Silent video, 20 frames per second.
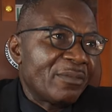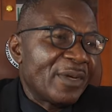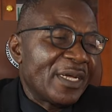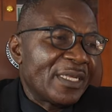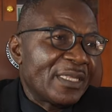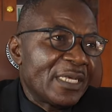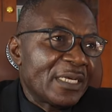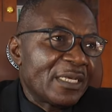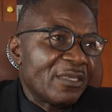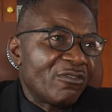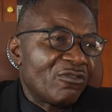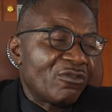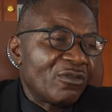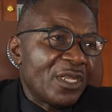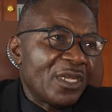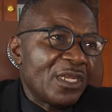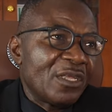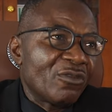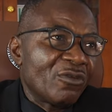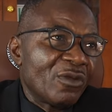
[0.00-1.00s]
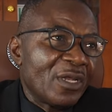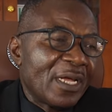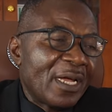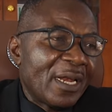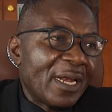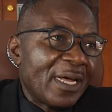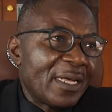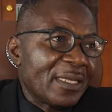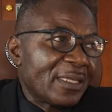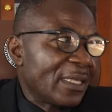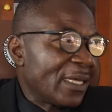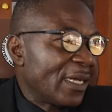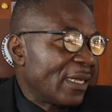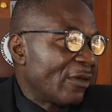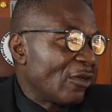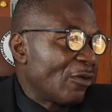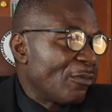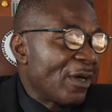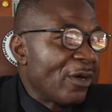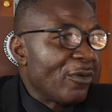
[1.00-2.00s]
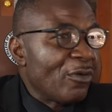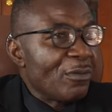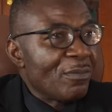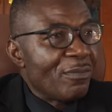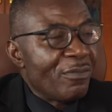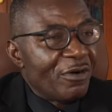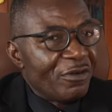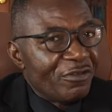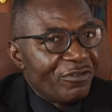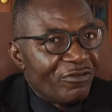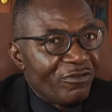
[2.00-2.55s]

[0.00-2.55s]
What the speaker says: by taking students into the class at number 1 Broad